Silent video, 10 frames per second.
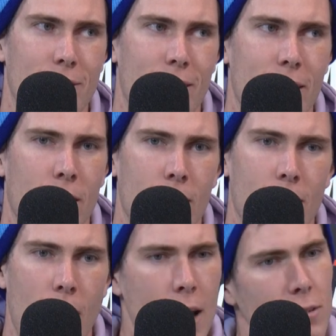Like,
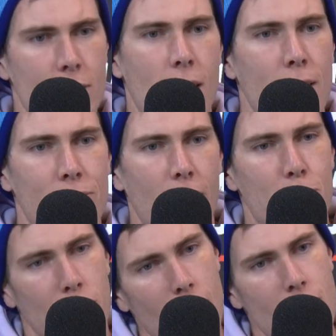hey, let's have
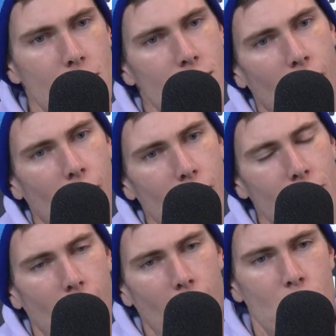like players that
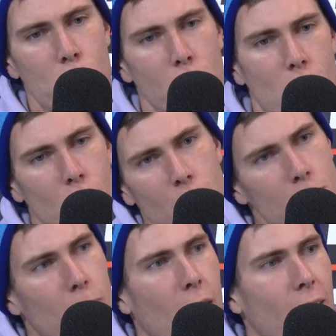have actual
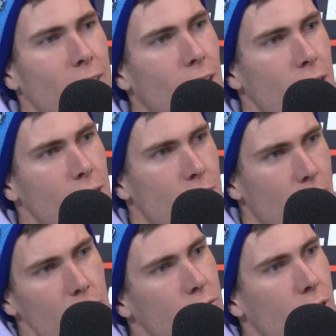charisma and like can
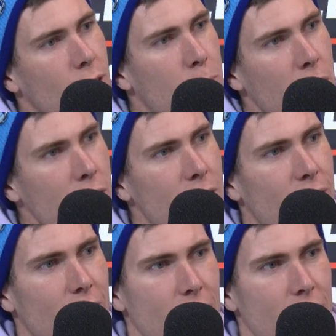give their opinion.